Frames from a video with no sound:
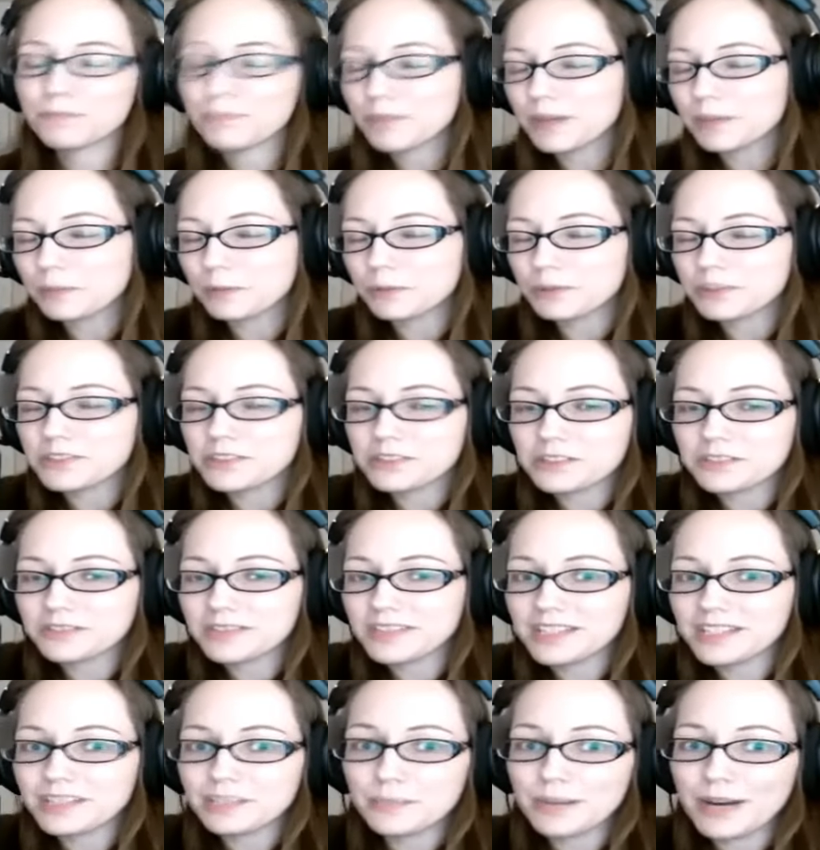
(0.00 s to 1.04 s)
people still
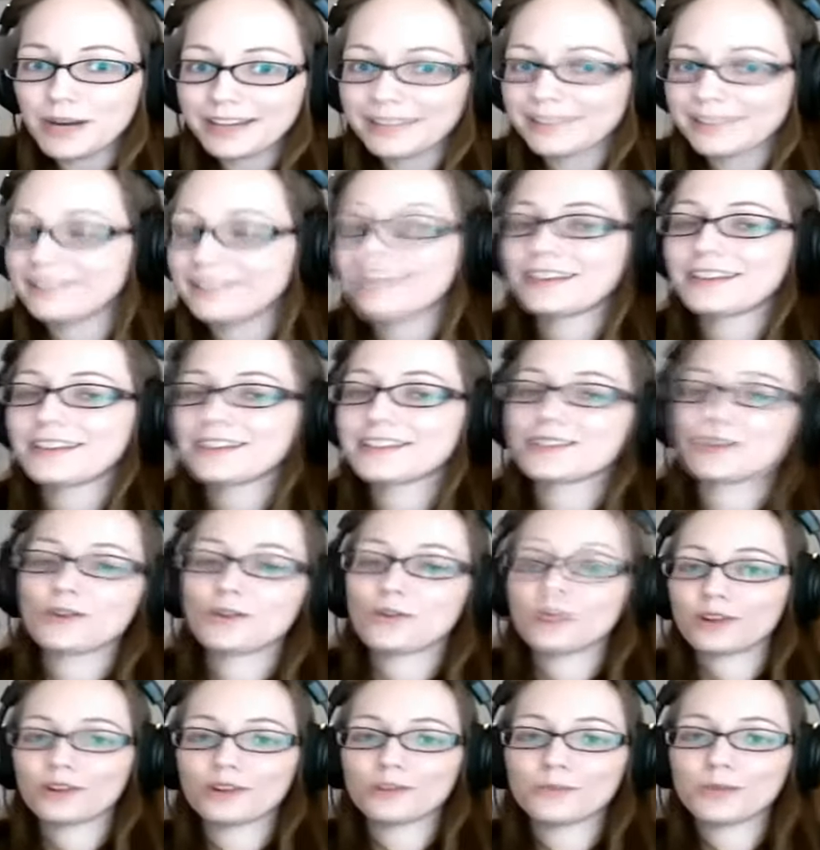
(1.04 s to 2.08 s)
need to buy things,
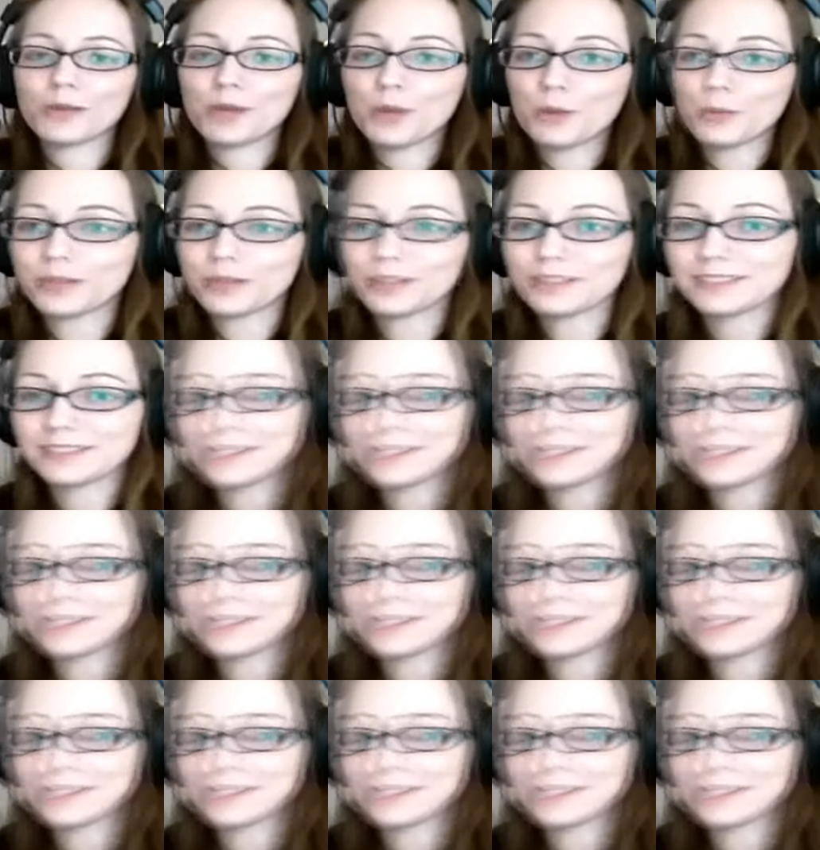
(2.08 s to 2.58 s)
so they're going to be open,